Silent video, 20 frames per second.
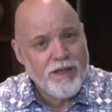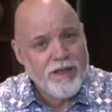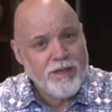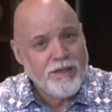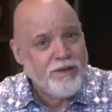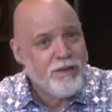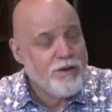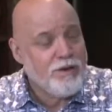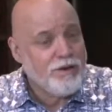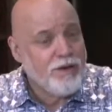
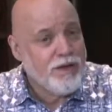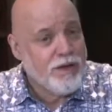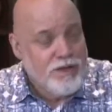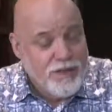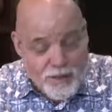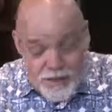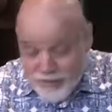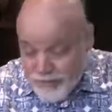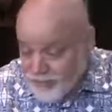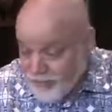You go to
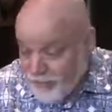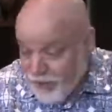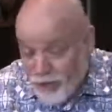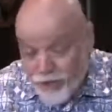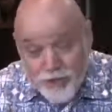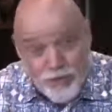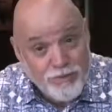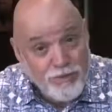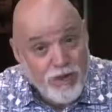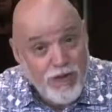
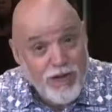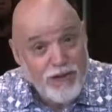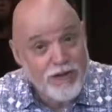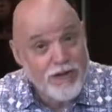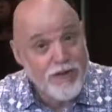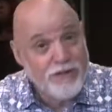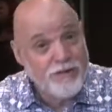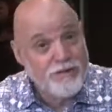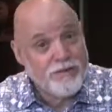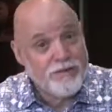
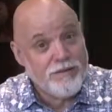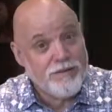Australia,